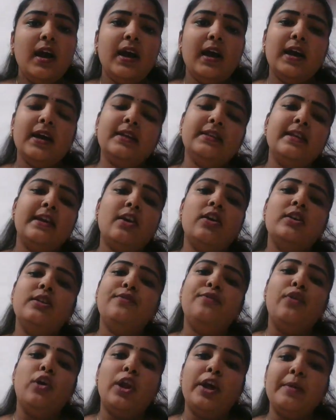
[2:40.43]
And there are the
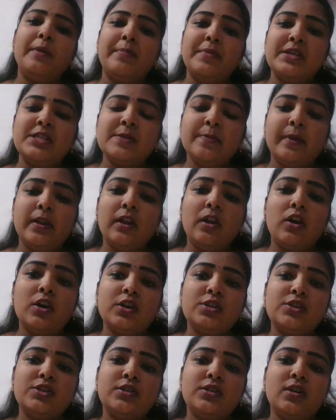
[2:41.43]
following principles
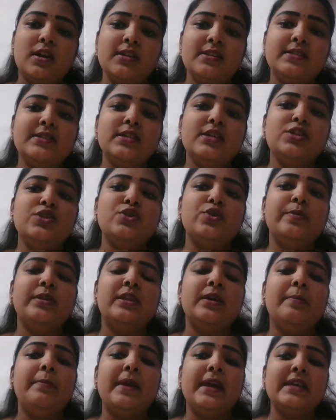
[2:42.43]
are considered to be
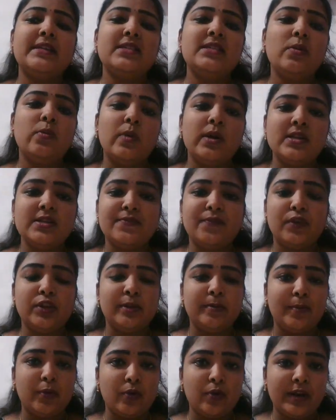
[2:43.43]
the basic ones for
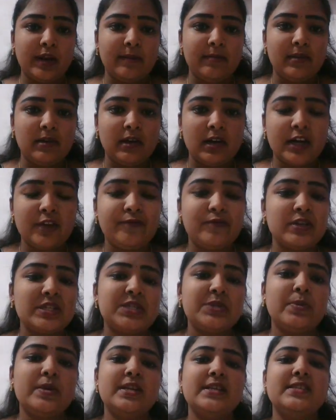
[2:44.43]
the program learning.
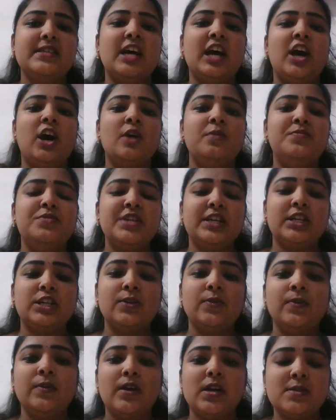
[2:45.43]
First one is the
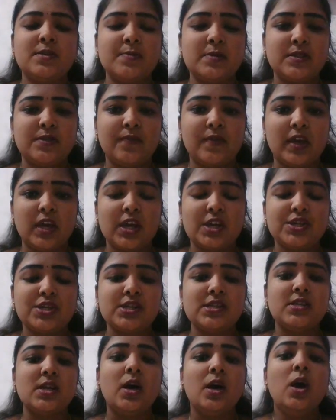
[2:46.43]
objective
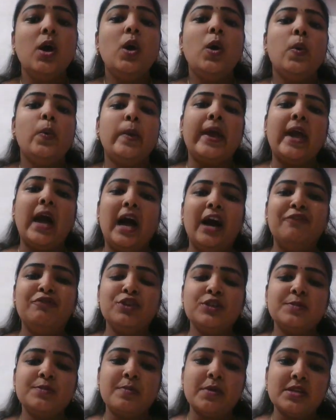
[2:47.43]
specifications. We have
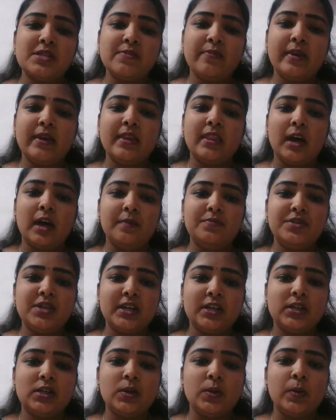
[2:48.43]
to specify the
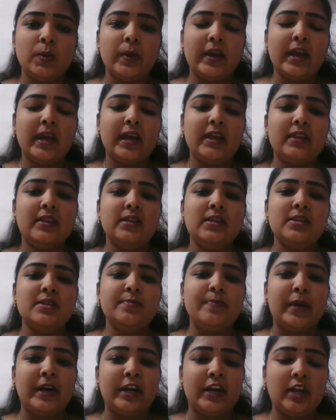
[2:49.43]
objective in this
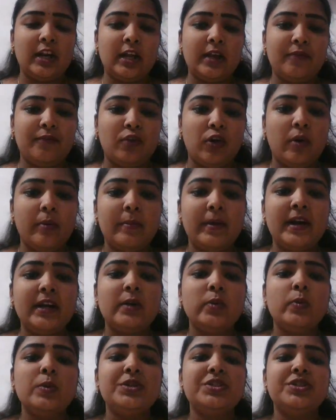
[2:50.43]
particular
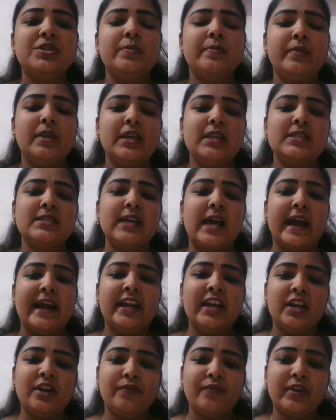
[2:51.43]
format, which means
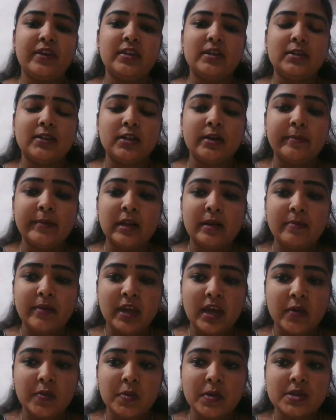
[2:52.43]
identify the terminal
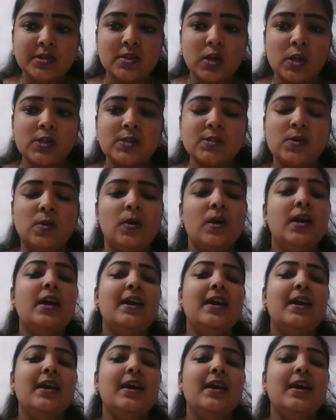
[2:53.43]
behaviors also